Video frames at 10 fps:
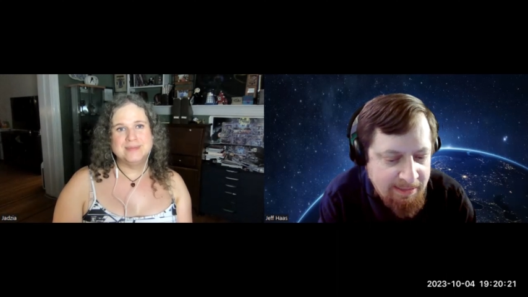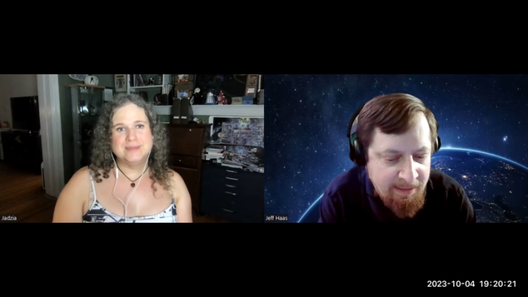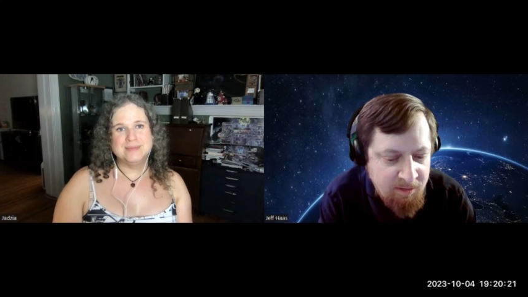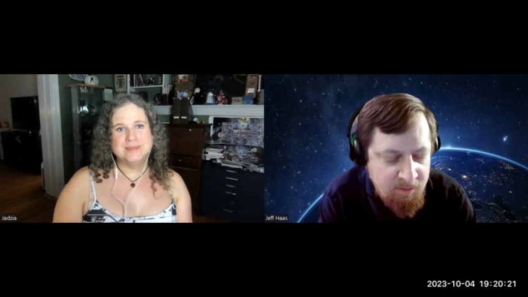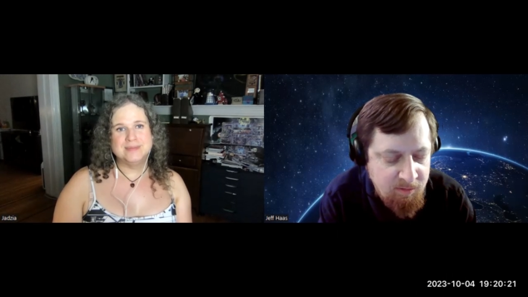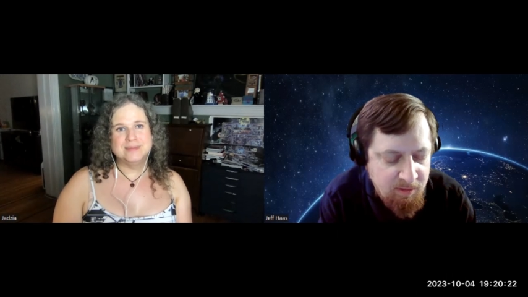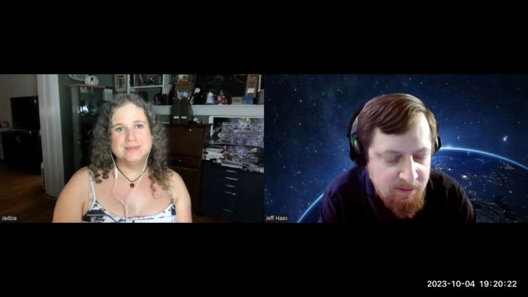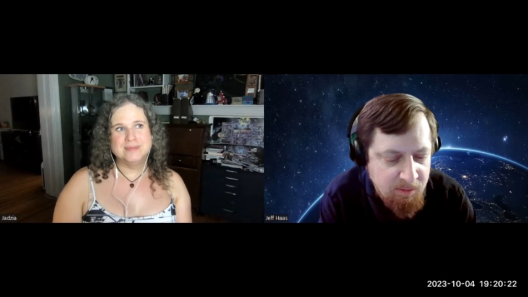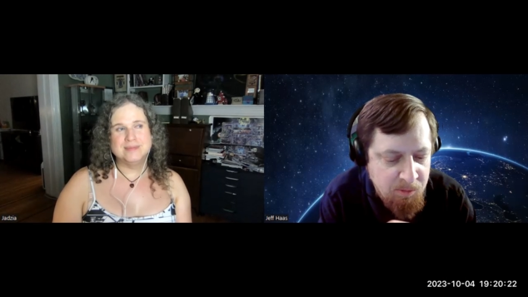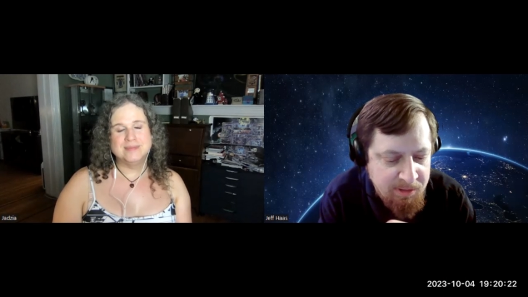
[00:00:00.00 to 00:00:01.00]
Speaker 1: is
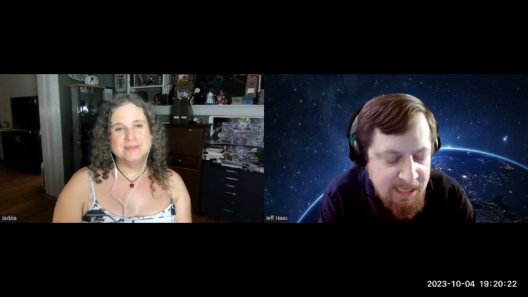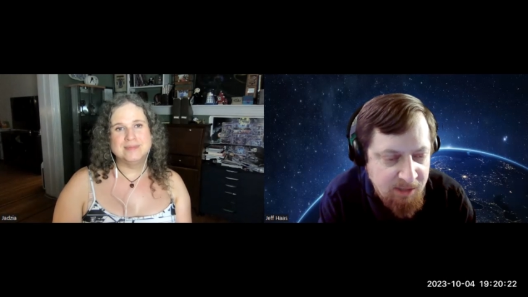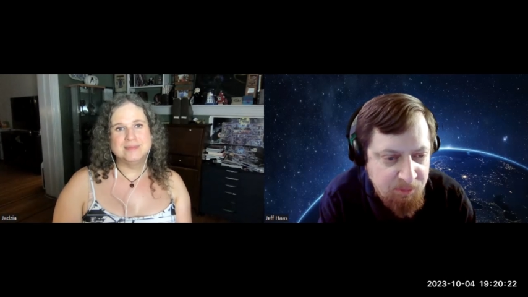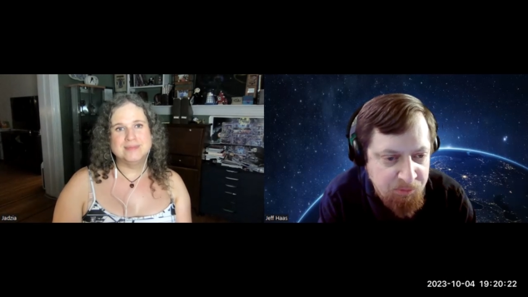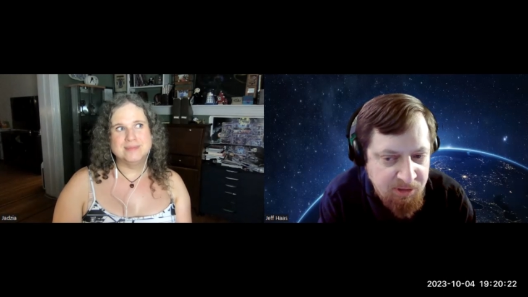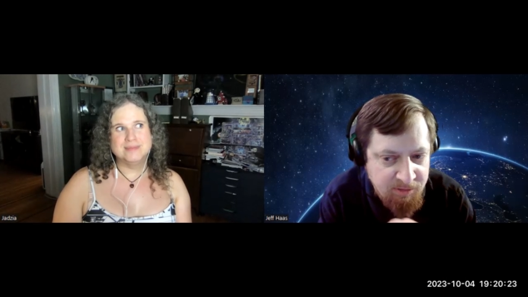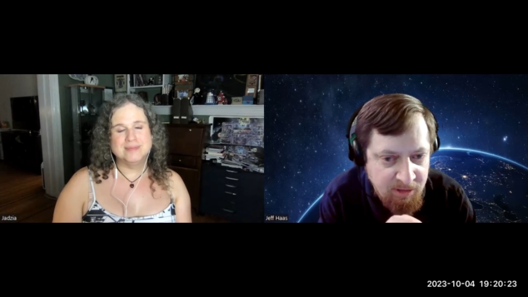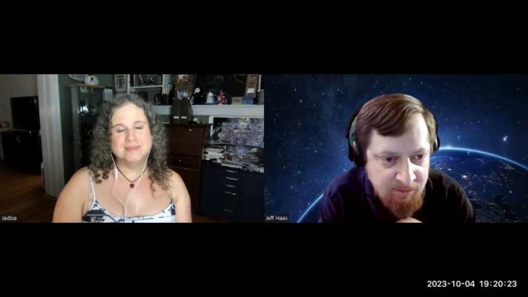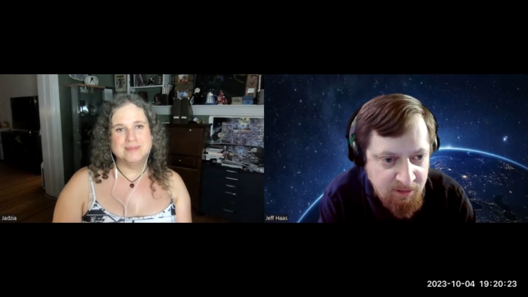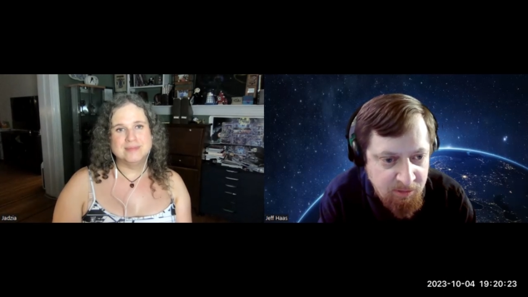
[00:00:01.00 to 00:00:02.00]
Galaxy once again
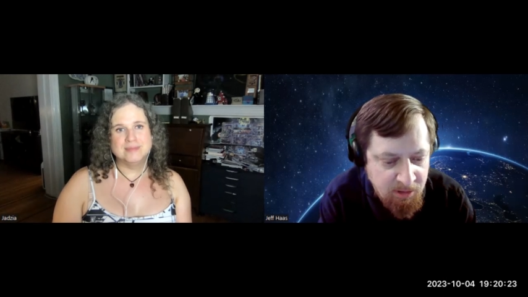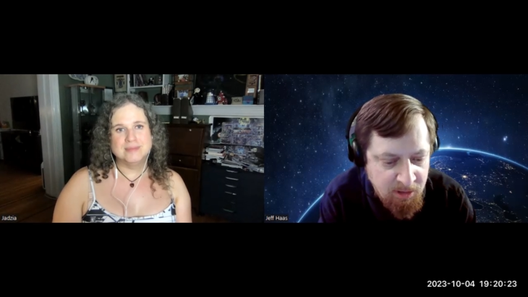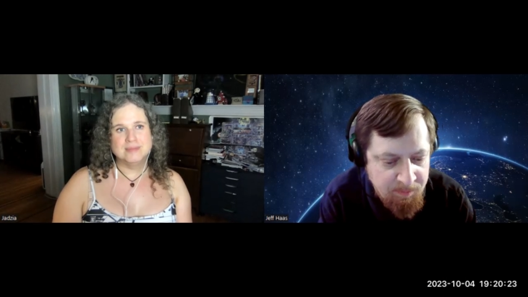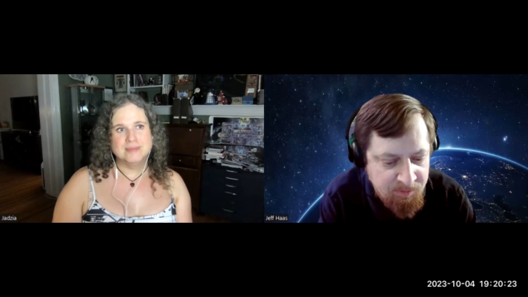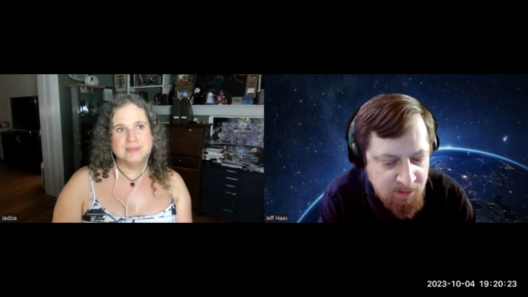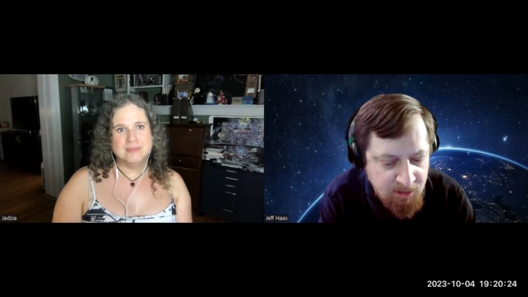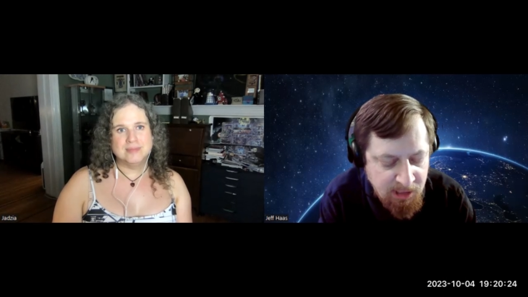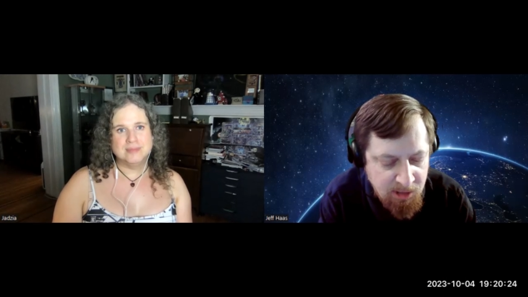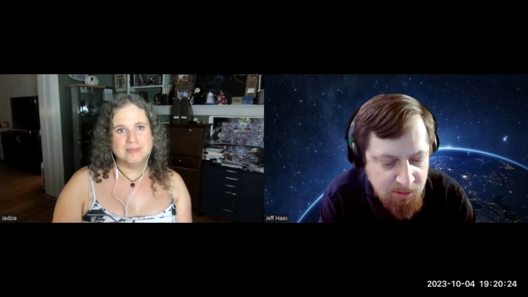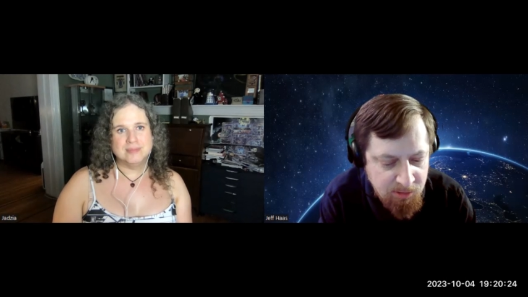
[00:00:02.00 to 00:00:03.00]
is, is um is another
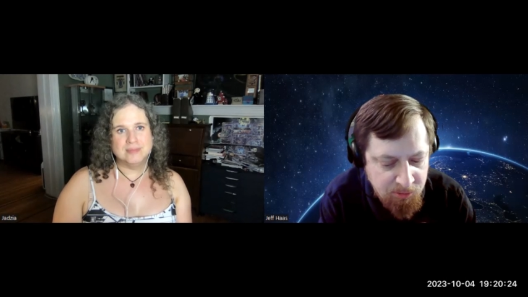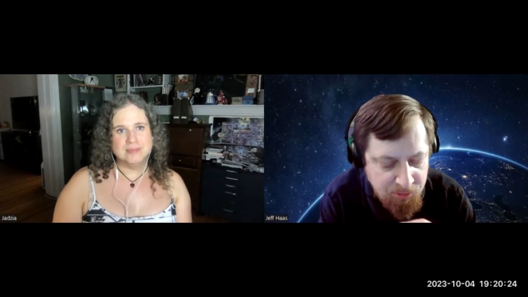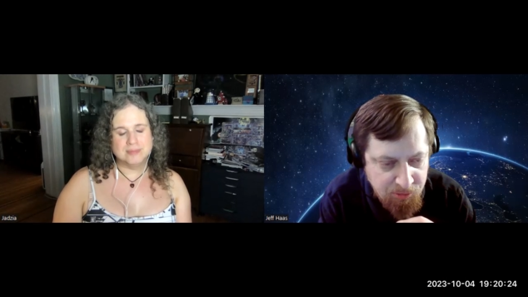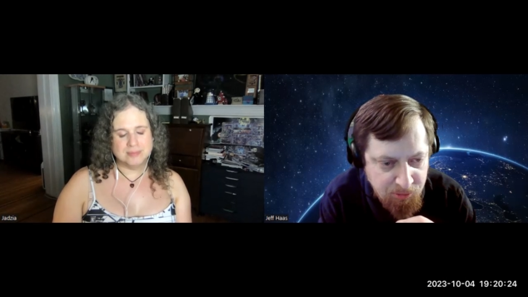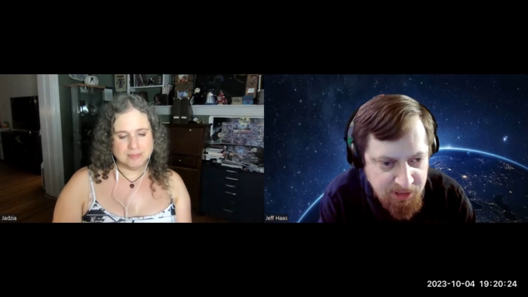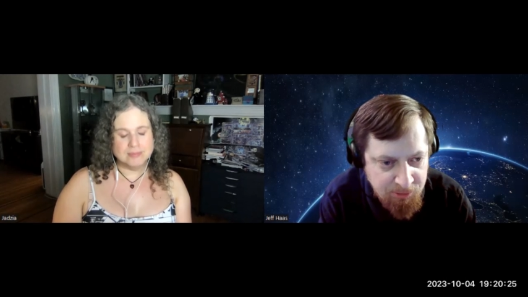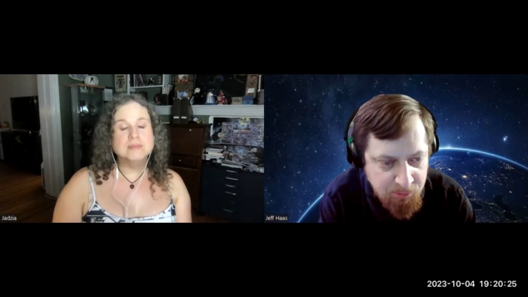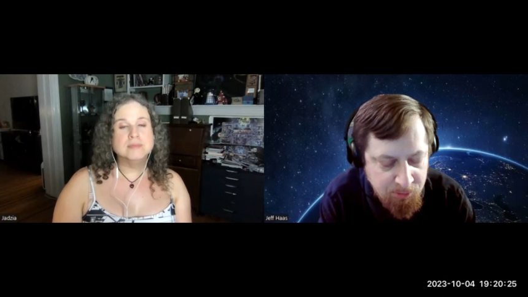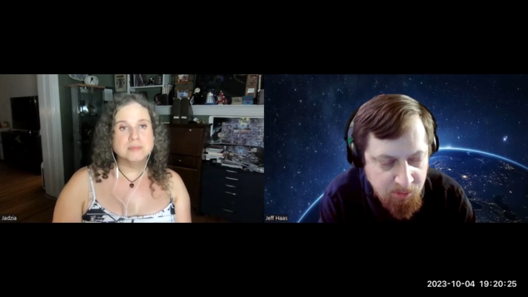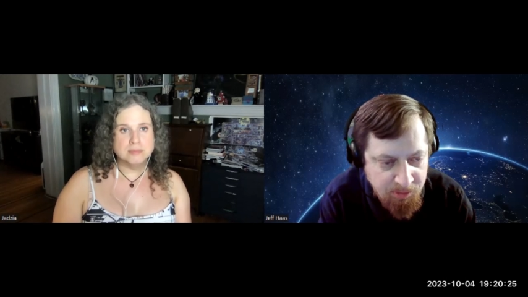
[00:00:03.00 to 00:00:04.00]
character. She's kind of
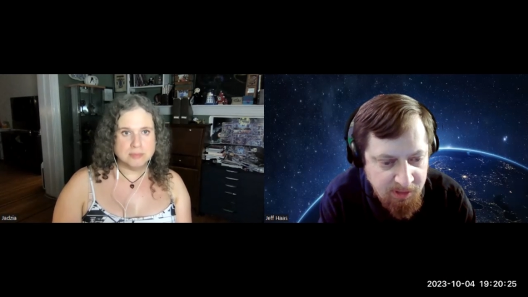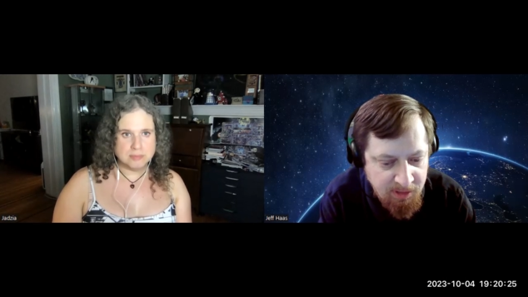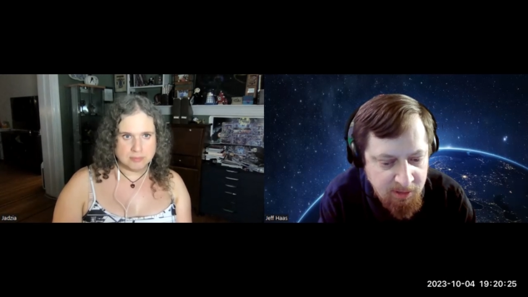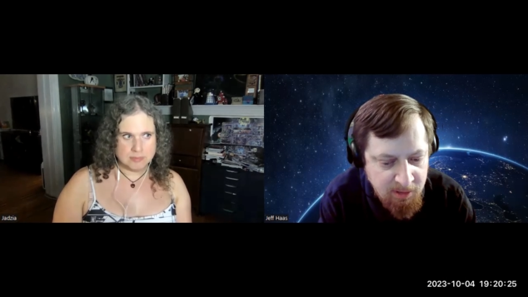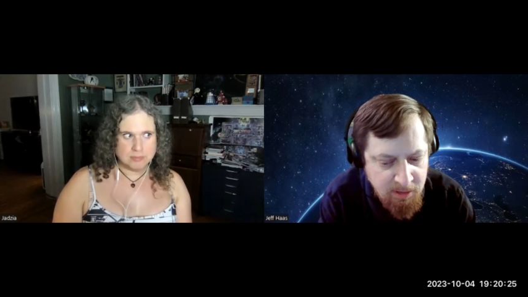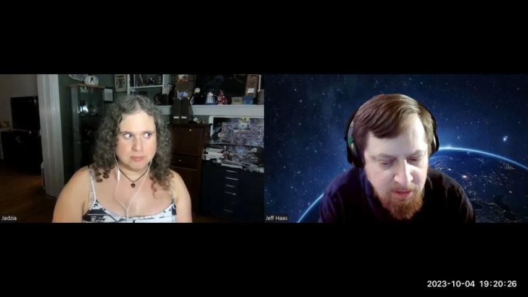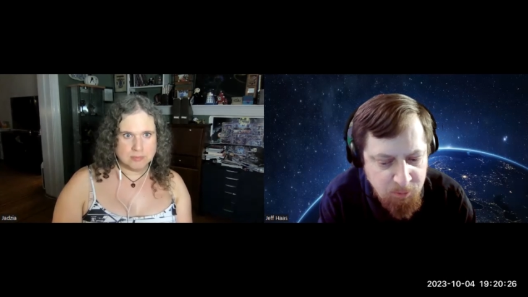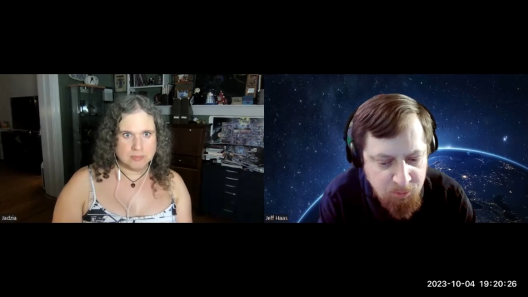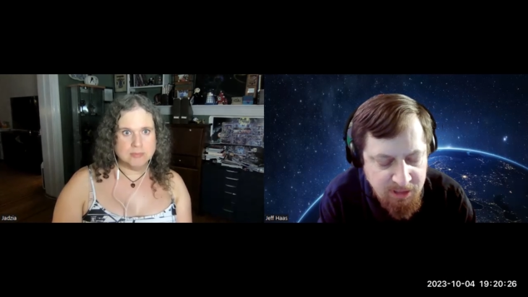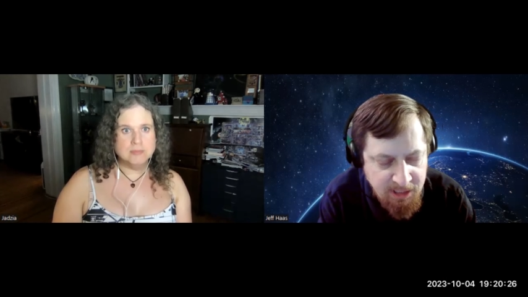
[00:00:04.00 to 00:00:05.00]
doing her own thing.
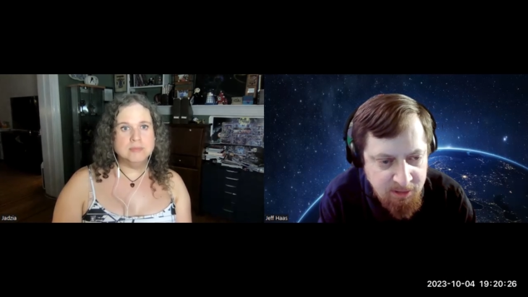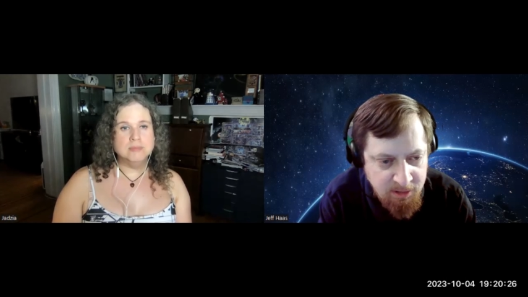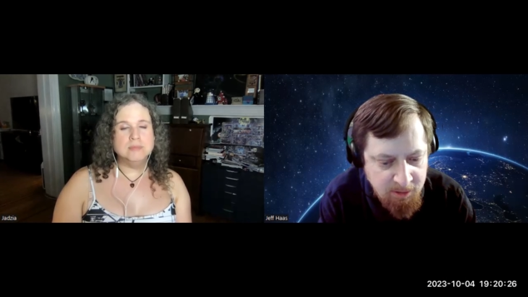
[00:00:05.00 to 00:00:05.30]
Who's mm-hmm. kind